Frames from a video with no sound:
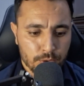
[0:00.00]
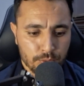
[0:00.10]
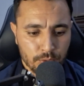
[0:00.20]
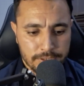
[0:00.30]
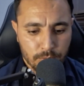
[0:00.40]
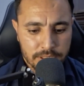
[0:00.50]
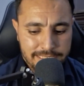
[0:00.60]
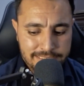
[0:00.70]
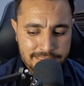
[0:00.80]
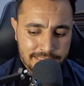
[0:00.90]
want to know that what
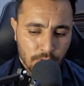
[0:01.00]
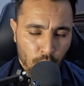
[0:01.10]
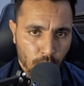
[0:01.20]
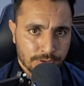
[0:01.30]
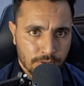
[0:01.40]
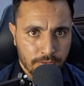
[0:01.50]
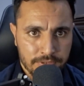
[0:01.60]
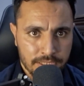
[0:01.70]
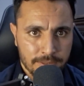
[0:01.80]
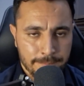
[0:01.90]
is the cause
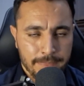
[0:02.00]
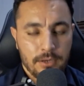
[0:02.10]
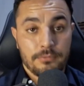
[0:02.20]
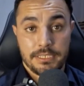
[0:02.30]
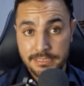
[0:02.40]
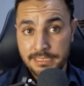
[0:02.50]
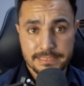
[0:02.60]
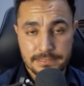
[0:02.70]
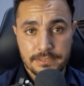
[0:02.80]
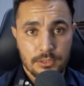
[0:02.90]
of the
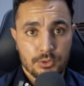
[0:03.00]
disease.